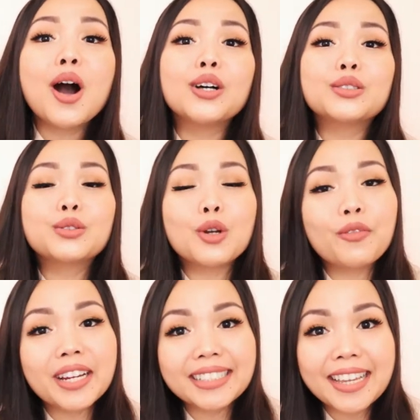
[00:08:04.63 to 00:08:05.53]
Also, don't
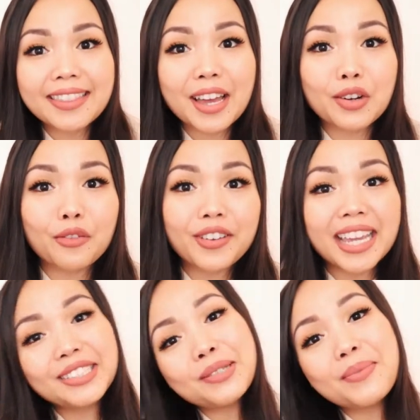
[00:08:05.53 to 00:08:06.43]
forget to hit that
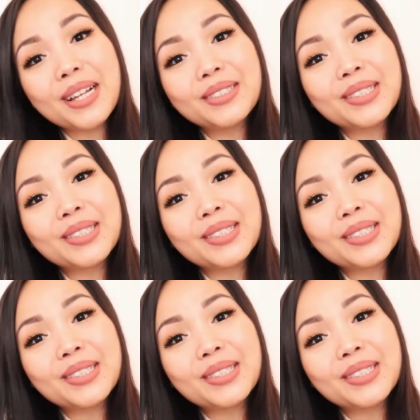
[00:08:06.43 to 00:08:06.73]
notification bell